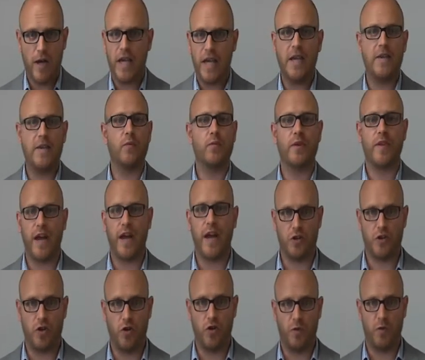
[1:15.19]
even without
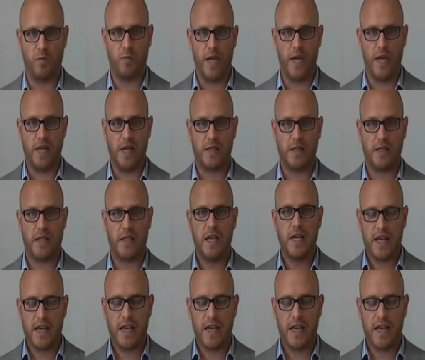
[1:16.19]
human beings.